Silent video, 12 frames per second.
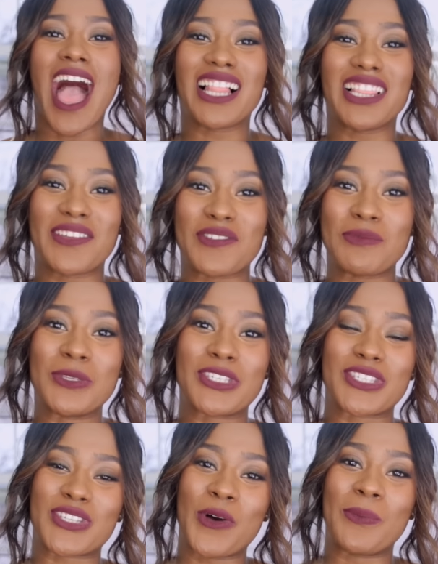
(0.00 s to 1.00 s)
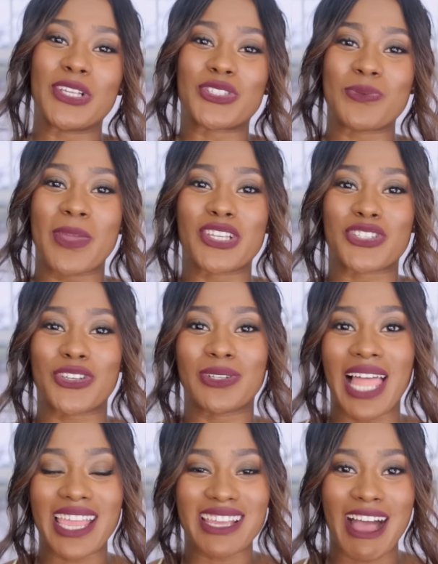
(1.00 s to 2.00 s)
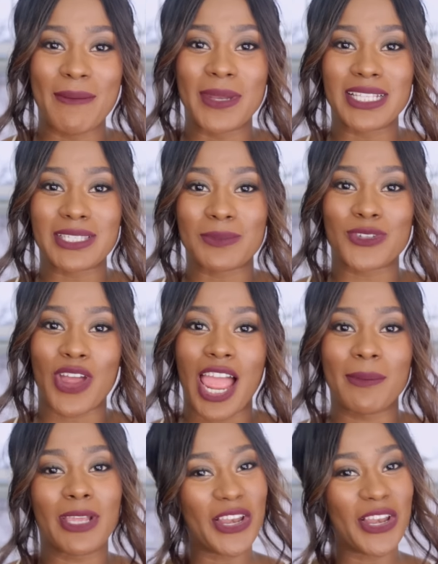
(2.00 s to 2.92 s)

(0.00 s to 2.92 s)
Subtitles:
I love you, Muses, so much. You make sure you like, comment, and subscribe.